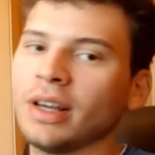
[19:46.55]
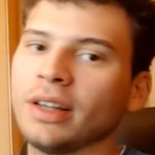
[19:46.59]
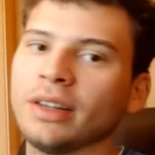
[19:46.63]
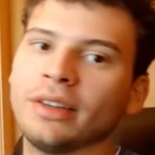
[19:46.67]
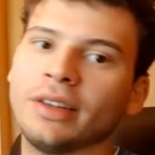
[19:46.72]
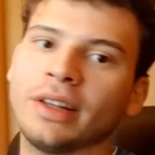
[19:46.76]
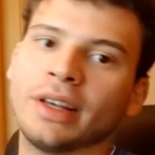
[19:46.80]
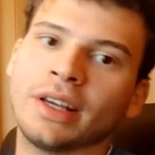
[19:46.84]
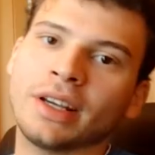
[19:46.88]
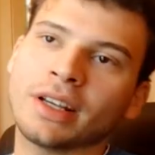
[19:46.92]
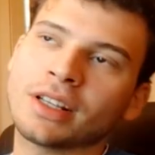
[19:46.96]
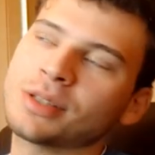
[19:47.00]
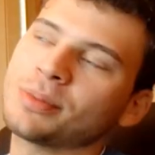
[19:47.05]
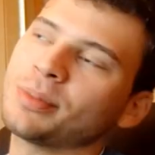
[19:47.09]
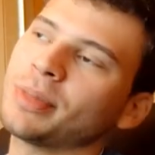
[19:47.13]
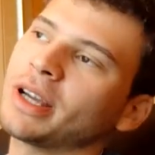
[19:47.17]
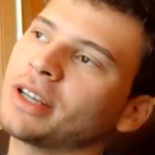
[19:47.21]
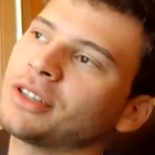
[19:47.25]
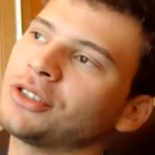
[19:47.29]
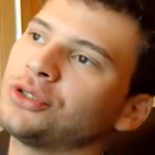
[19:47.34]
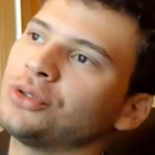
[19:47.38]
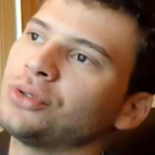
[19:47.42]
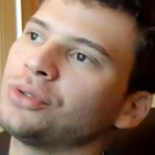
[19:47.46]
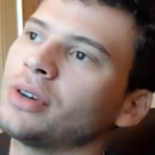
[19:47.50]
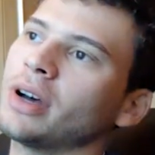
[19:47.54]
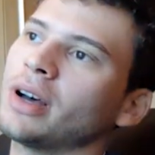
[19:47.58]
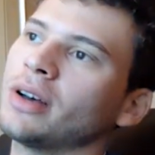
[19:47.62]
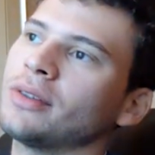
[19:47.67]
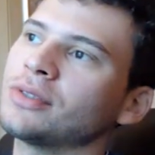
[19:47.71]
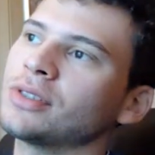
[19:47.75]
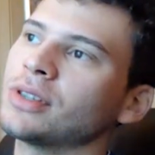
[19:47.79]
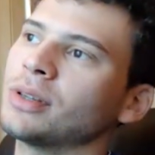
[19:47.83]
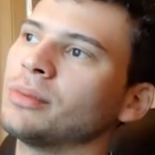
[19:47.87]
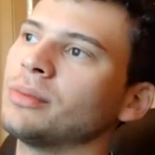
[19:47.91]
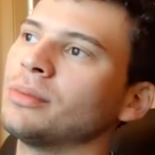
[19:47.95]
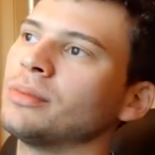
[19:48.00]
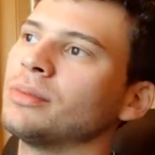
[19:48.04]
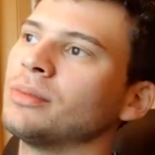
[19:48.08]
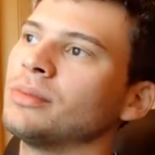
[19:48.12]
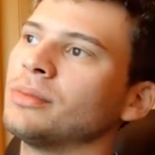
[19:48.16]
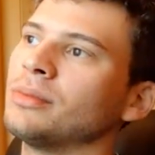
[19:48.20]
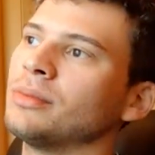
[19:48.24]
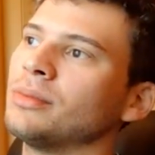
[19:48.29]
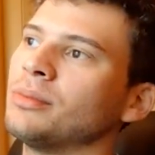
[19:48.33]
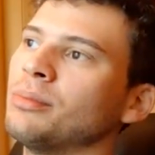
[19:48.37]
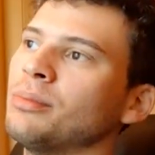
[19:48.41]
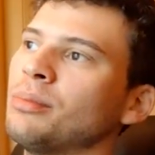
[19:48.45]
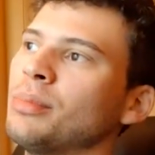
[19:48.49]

they expect you to have some